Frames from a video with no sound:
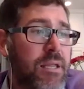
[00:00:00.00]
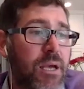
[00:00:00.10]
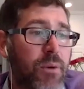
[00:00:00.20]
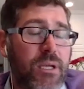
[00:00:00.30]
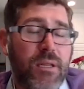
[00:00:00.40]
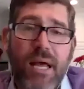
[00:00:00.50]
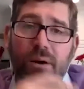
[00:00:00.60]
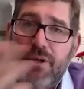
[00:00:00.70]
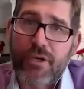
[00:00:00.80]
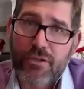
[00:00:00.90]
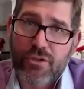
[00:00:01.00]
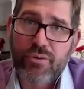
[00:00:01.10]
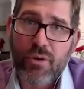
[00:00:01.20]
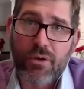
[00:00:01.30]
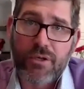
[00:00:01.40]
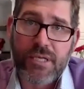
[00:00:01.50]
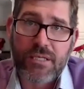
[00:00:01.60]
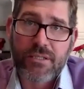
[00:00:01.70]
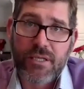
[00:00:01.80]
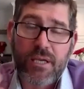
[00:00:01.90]
that we allow it to control our
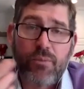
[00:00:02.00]
destiny.